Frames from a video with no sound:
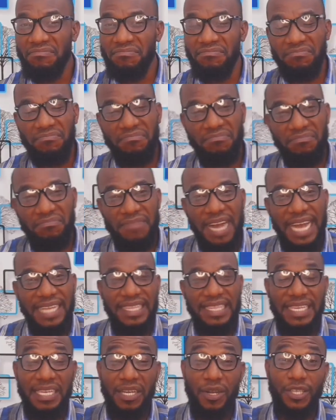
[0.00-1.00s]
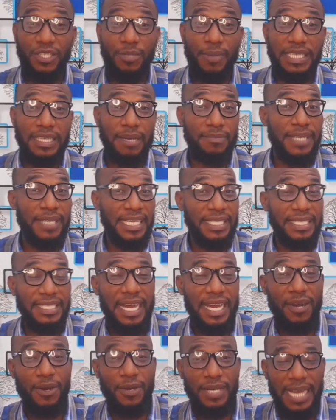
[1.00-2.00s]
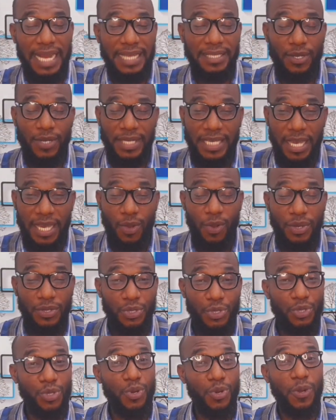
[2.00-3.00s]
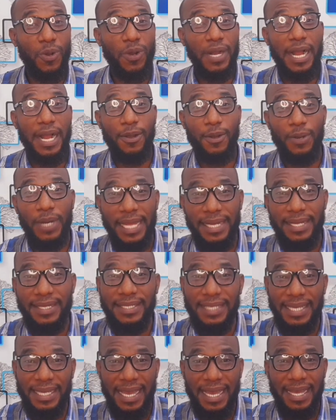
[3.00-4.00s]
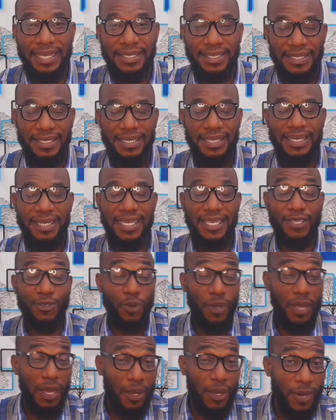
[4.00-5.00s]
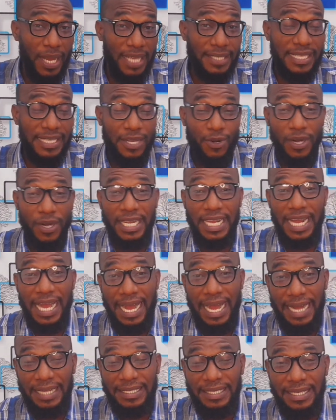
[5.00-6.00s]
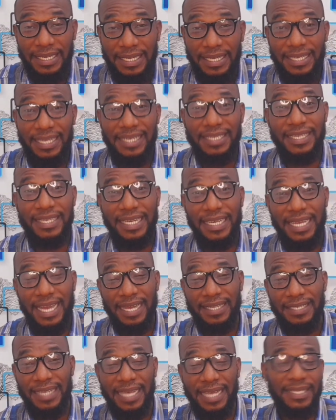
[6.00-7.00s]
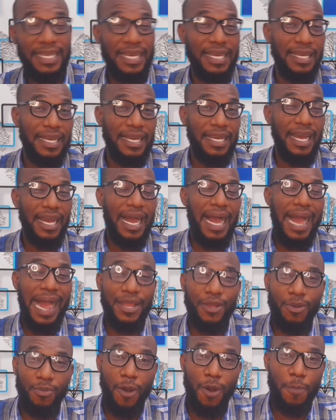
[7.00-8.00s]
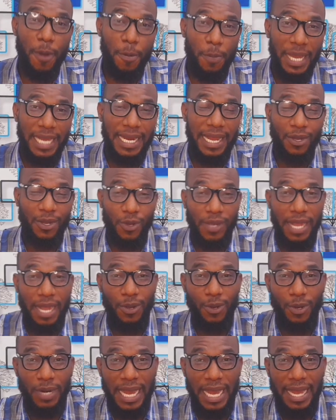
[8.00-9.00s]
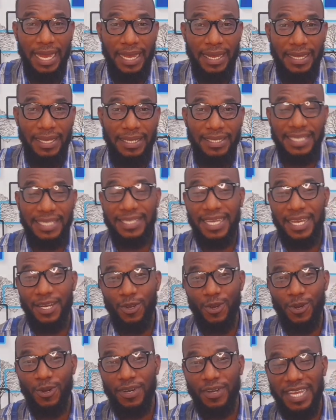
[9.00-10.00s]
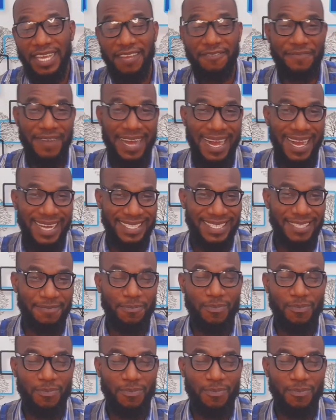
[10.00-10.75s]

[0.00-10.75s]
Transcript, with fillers: mm, I think the customers I'm getting are okay. I say, okay, do you know Coca Cola? They say, yes. Is Coca Cola still running ads? They say, yes. I say, are you more popular than Coca Cola? They said, no. In fact,